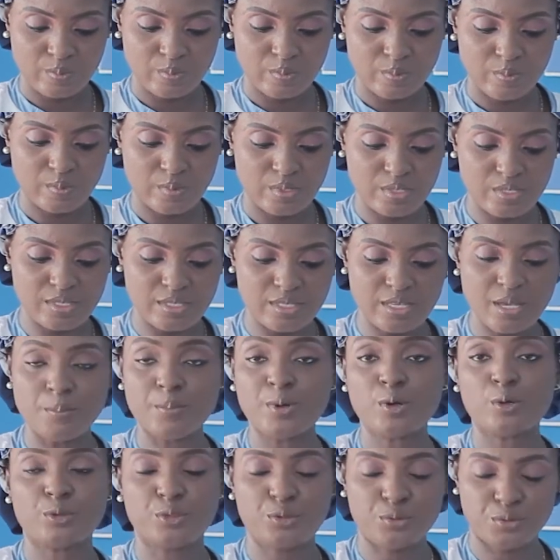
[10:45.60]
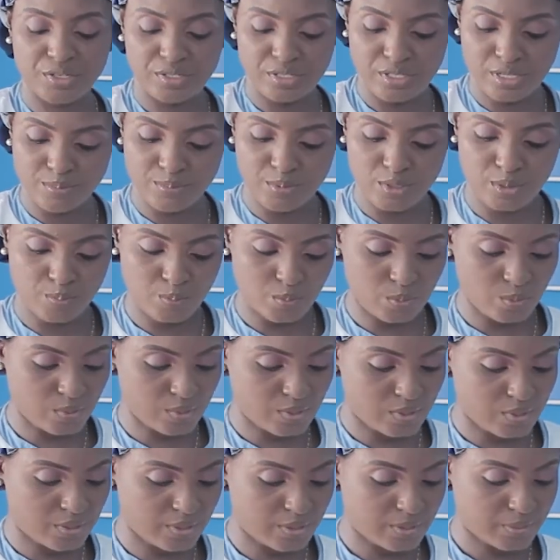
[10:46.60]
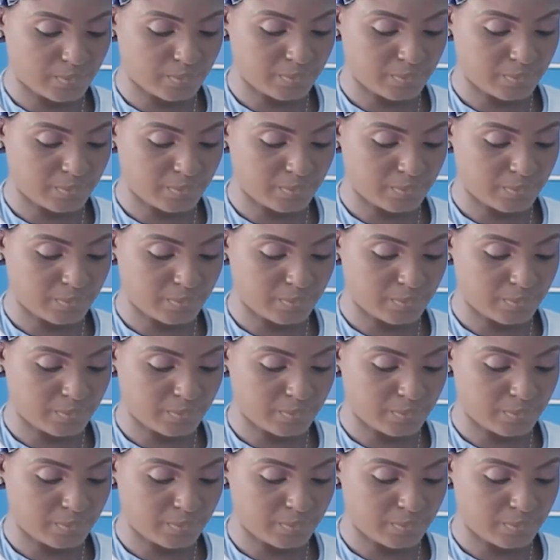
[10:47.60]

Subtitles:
This is about 3 tablespoons.